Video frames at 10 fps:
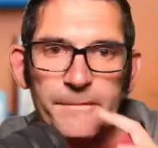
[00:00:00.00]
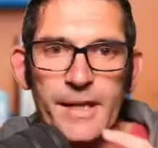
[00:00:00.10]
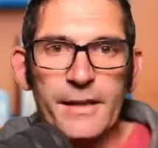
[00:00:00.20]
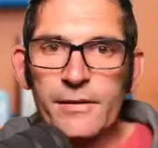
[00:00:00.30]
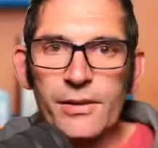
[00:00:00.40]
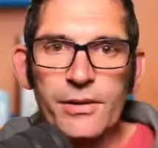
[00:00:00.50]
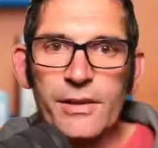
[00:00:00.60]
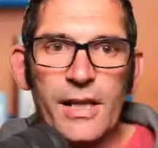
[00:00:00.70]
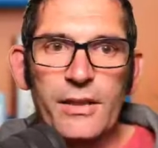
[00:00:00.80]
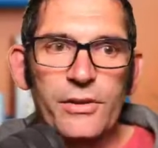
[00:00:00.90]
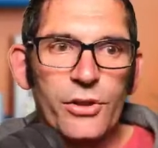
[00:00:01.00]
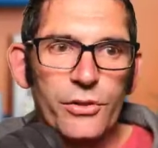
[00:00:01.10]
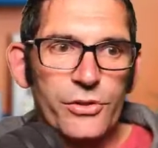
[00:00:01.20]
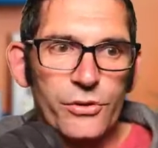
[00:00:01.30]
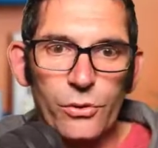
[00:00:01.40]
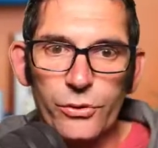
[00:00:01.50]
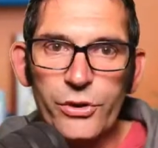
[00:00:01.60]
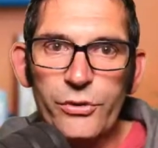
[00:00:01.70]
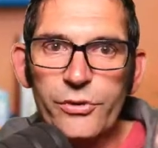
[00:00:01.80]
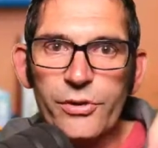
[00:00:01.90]
yeah, just get in touch or
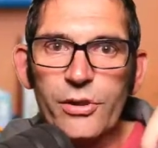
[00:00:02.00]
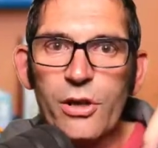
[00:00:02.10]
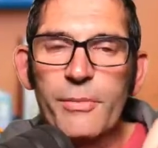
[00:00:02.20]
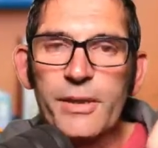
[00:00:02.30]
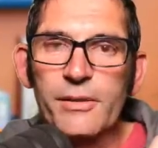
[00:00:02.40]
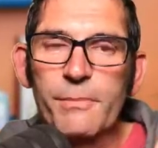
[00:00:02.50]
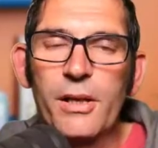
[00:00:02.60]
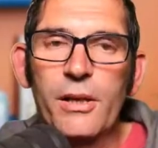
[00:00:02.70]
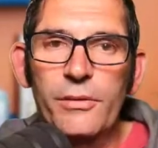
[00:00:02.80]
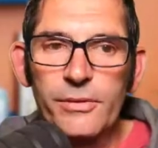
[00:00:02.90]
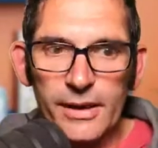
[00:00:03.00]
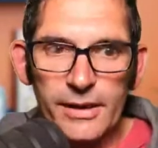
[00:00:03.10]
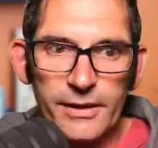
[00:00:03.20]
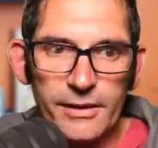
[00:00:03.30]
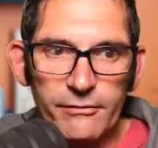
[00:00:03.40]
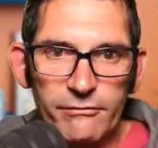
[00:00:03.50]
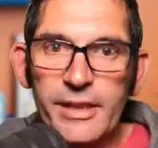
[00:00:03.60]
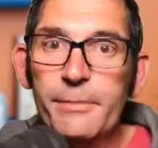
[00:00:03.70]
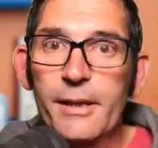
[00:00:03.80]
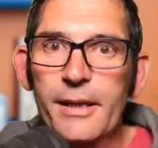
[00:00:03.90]
use the comments below in the
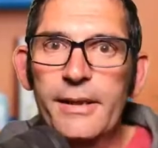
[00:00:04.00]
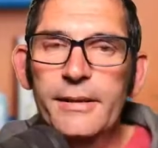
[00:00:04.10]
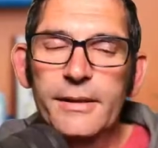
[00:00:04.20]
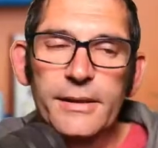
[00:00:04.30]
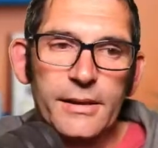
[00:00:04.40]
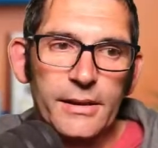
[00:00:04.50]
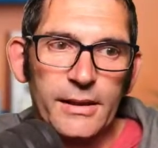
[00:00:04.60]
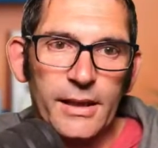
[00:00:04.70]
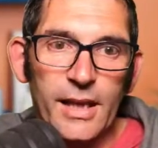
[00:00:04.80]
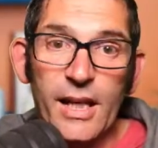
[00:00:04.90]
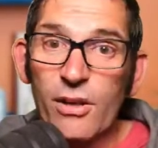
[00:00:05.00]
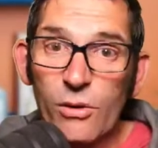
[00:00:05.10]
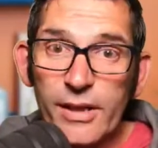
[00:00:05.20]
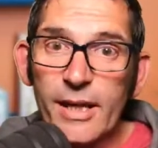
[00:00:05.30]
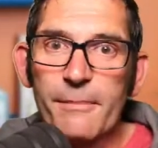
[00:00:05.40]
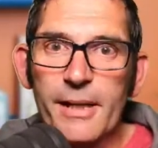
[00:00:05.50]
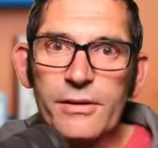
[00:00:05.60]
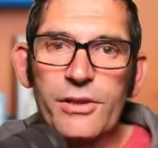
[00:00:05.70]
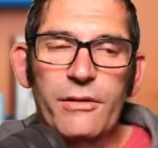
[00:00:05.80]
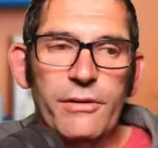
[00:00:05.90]
replay, and I'll get
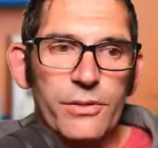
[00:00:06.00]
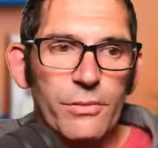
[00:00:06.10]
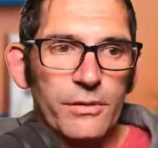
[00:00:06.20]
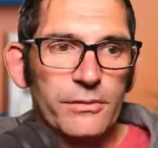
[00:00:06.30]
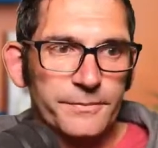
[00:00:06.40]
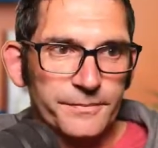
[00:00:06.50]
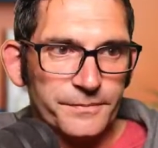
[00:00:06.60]
back to you as well.